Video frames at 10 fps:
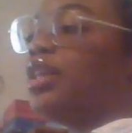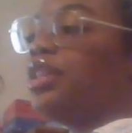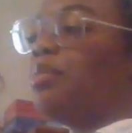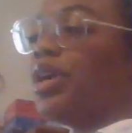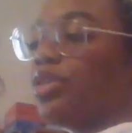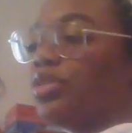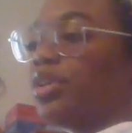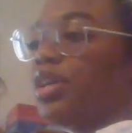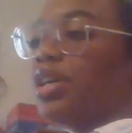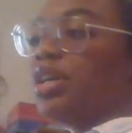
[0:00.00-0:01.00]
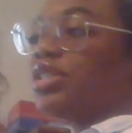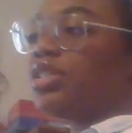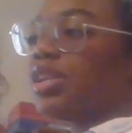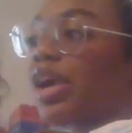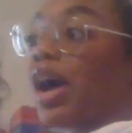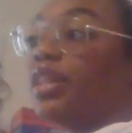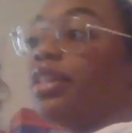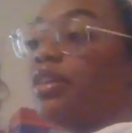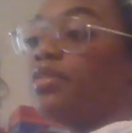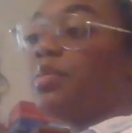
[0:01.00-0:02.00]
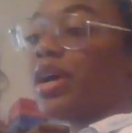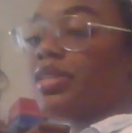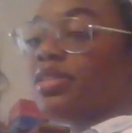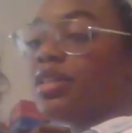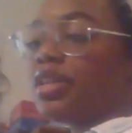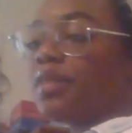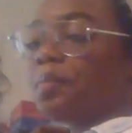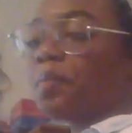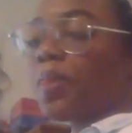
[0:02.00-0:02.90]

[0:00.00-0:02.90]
in the middle. She's like, I love the masculine,